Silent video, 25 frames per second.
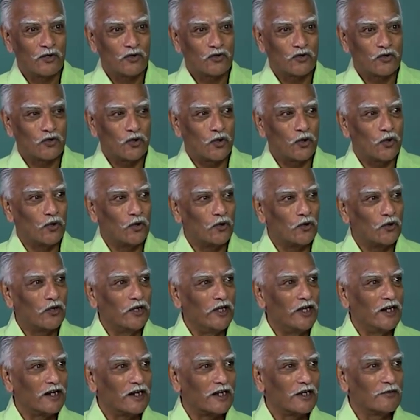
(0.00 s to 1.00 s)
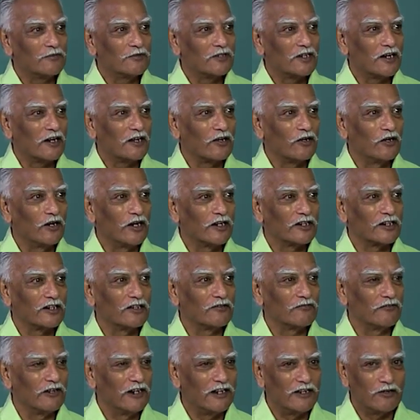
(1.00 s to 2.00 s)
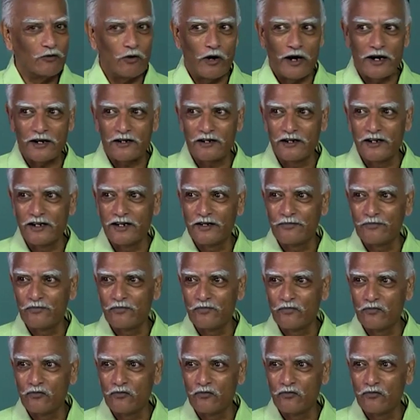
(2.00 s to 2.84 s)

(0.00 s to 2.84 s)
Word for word: So here comes a regulation very quietly,